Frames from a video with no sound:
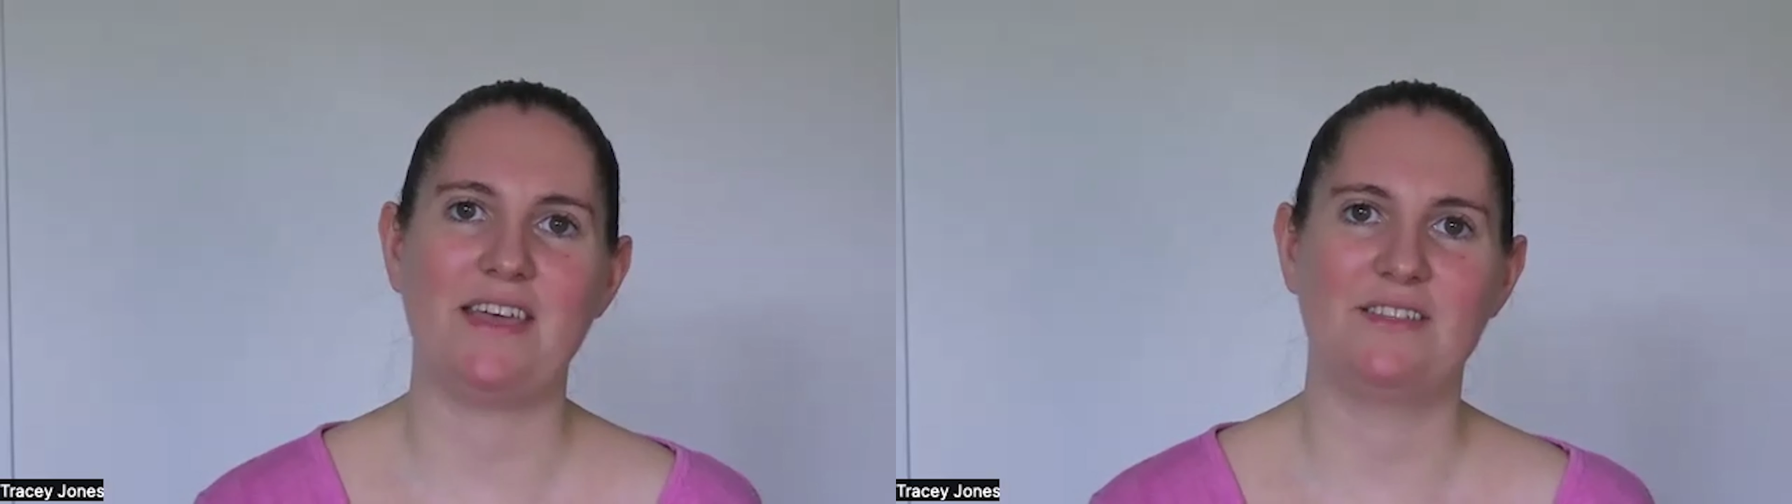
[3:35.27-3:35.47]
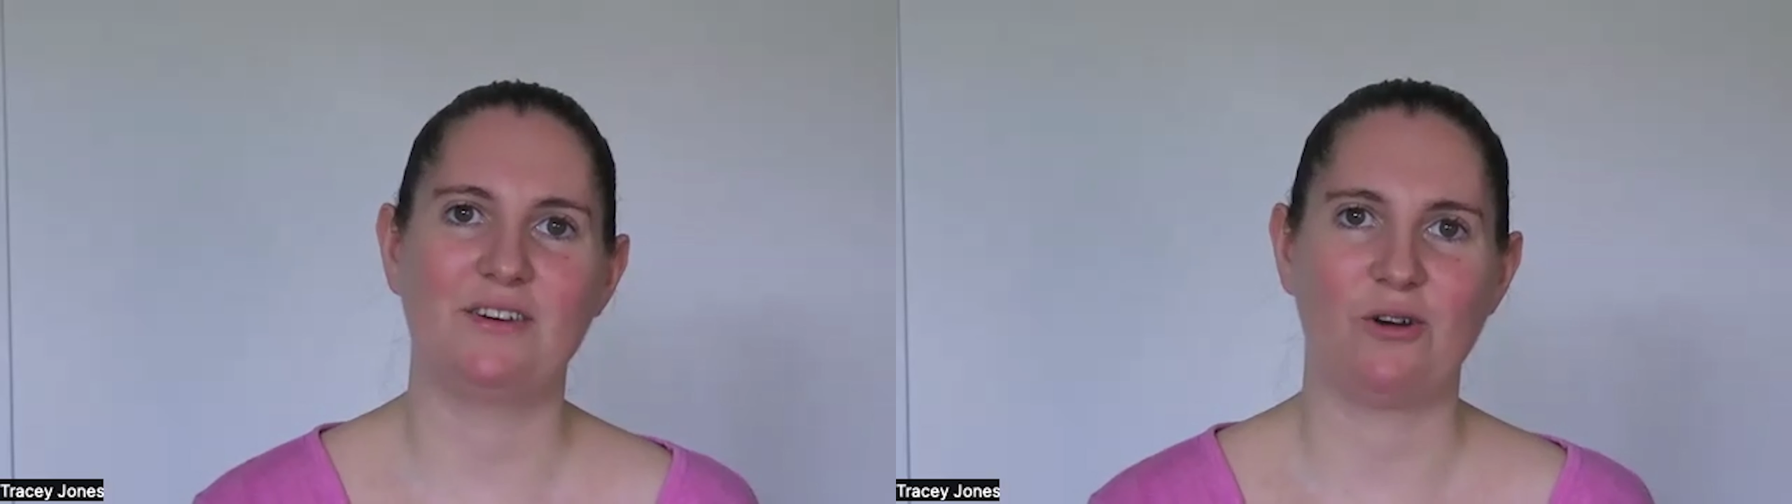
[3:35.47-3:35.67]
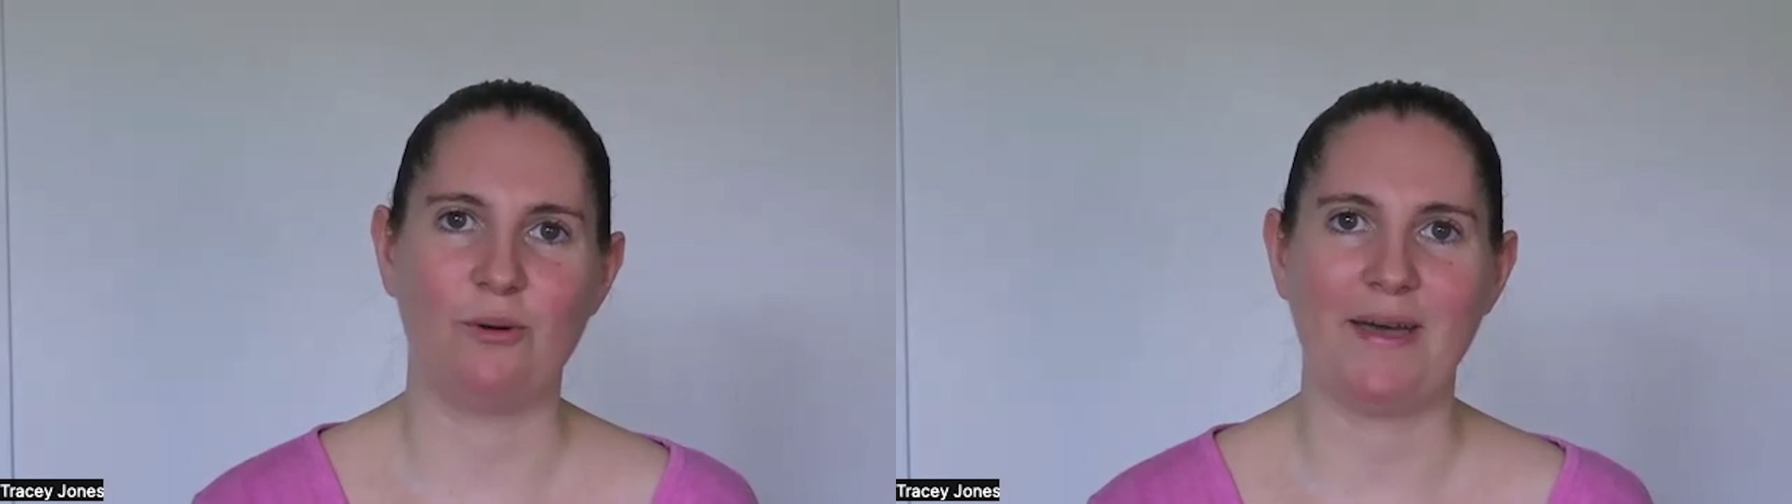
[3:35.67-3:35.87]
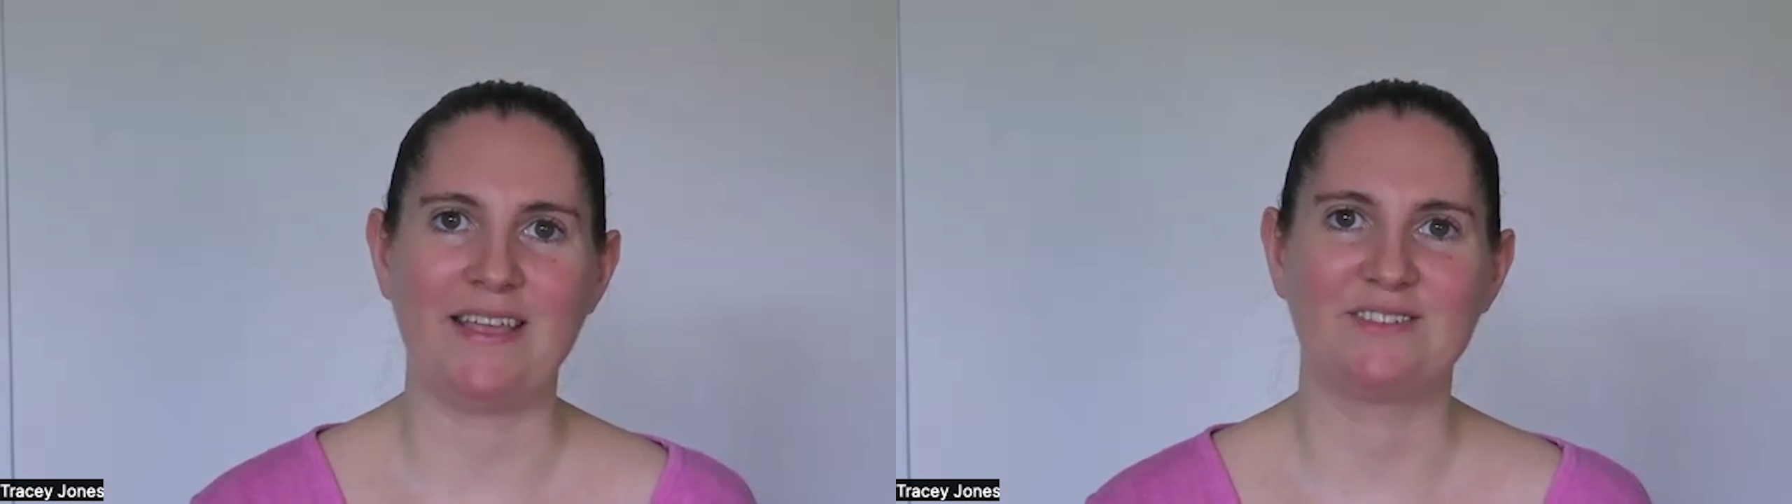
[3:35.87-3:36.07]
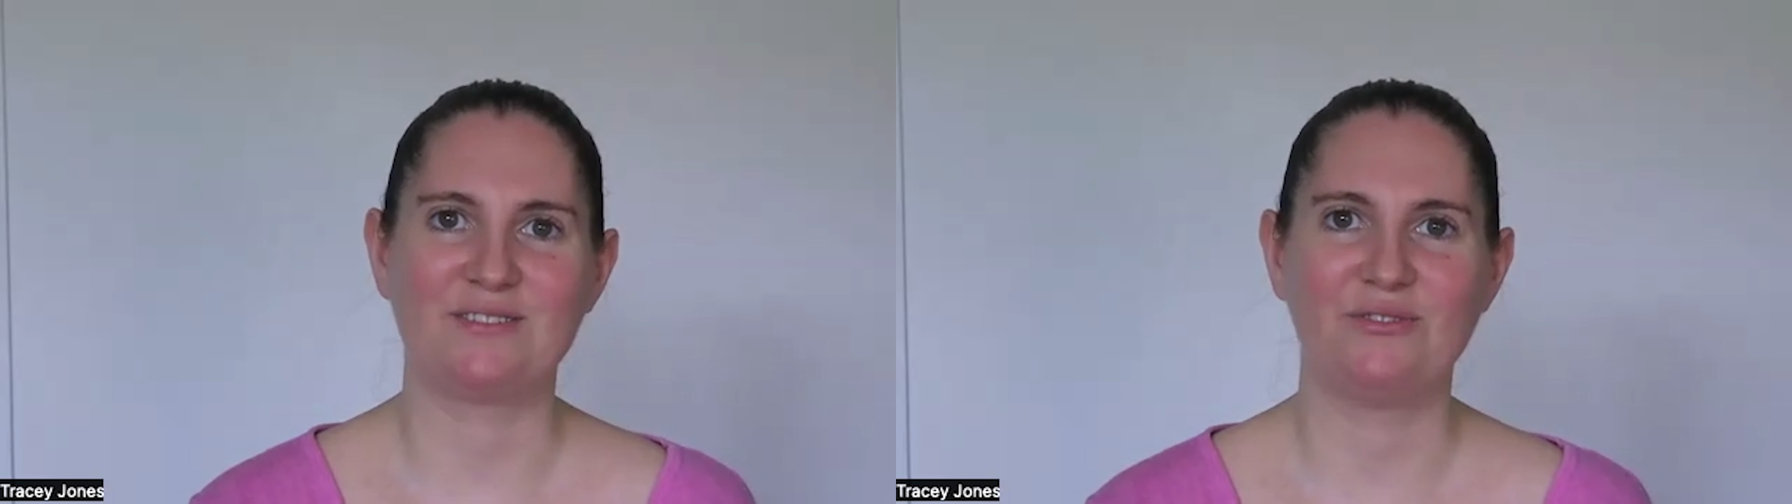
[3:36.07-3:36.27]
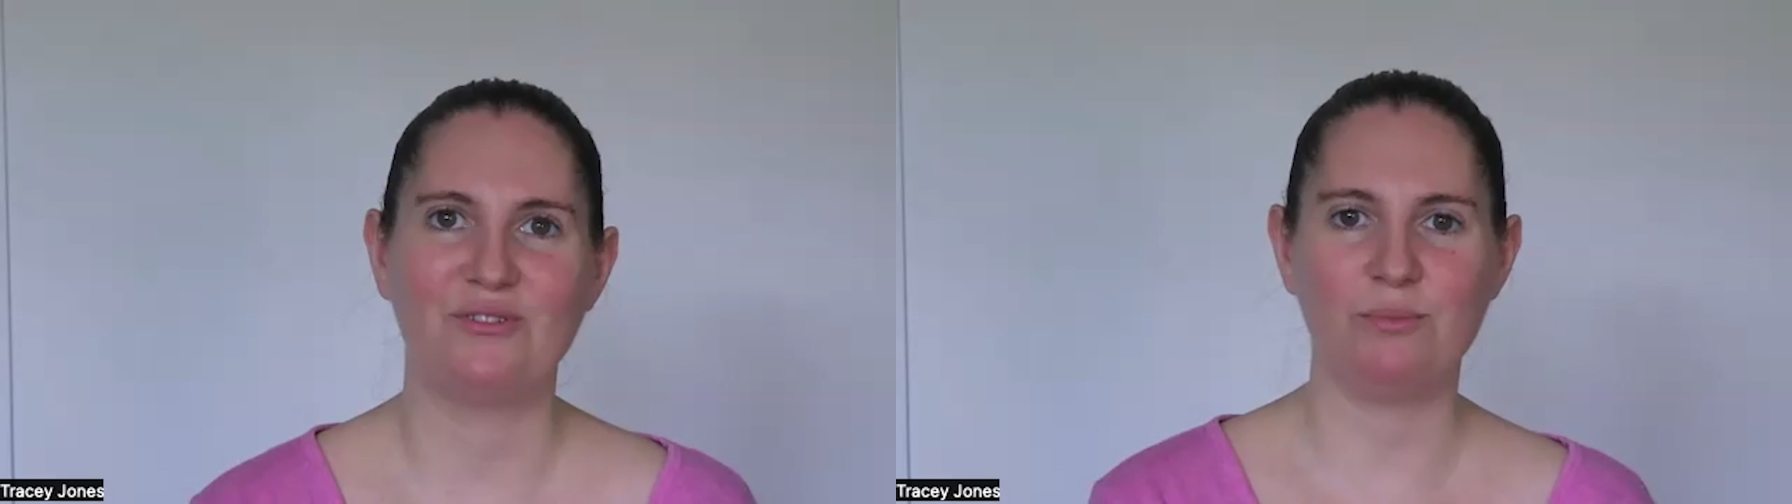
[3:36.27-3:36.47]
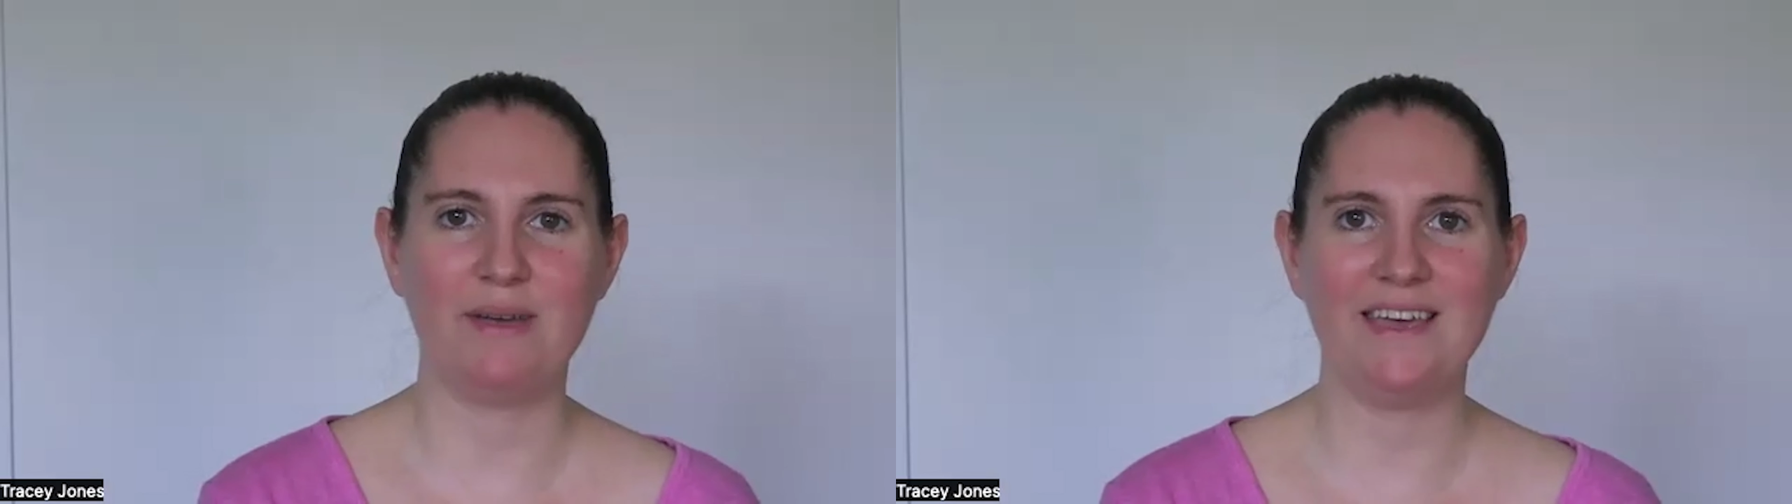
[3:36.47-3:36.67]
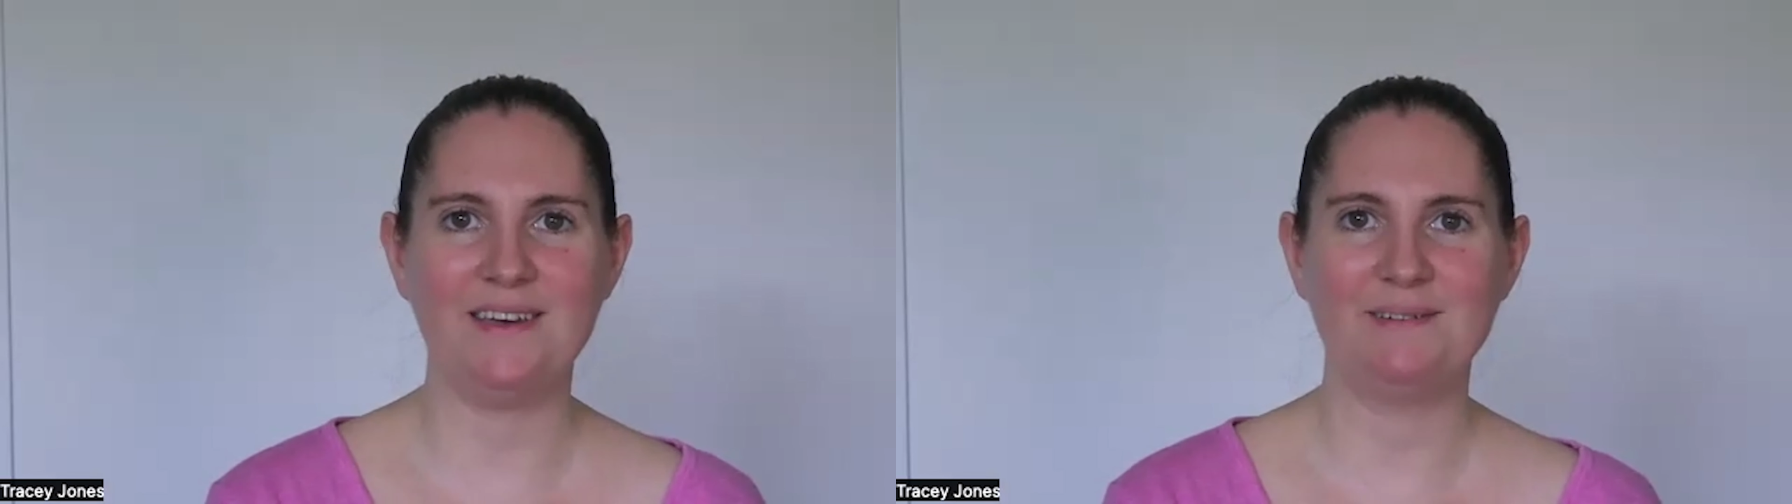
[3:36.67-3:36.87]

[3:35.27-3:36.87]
in the comments for me.